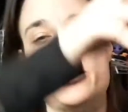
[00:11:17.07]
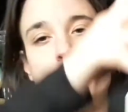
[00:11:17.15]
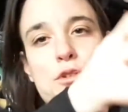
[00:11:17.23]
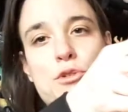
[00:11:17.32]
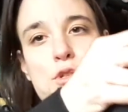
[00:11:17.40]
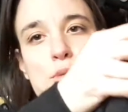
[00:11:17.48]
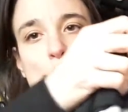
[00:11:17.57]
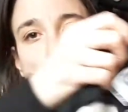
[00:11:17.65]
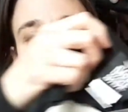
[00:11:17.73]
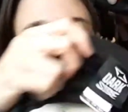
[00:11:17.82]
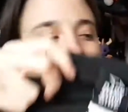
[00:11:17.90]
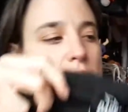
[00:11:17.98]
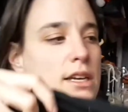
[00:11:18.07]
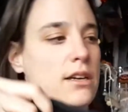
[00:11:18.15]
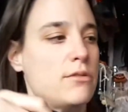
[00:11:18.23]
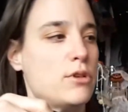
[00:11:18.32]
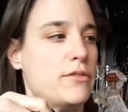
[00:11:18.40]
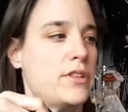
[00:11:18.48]
of too small for me
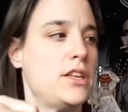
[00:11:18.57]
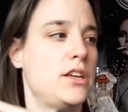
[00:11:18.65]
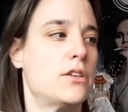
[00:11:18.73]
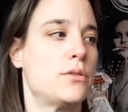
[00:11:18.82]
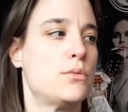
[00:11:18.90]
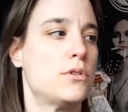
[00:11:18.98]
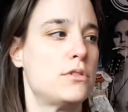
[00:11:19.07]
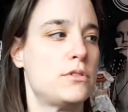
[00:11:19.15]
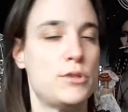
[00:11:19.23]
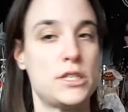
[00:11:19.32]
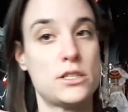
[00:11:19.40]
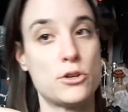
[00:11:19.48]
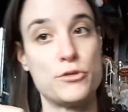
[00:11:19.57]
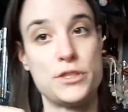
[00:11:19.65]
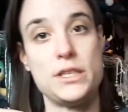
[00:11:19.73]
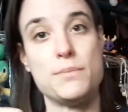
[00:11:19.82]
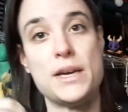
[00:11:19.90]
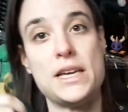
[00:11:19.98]
rather than the other one, which
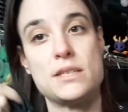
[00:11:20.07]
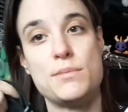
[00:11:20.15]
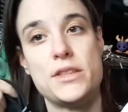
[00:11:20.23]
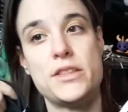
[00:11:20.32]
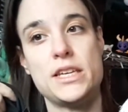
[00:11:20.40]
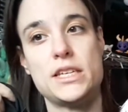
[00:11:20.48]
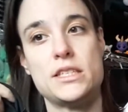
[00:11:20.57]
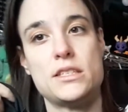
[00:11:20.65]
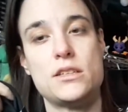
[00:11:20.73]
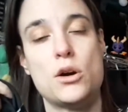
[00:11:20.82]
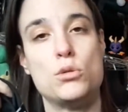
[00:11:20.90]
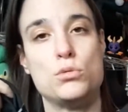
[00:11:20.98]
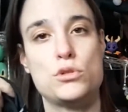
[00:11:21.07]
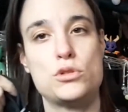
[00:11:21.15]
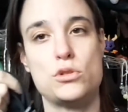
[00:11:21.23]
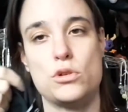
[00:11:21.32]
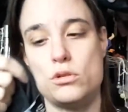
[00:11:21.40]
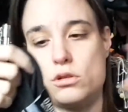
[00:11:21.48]
obviously makes me think it's old
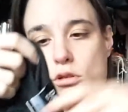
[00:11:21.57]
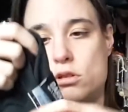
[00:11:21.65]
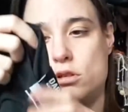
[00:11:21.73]
stock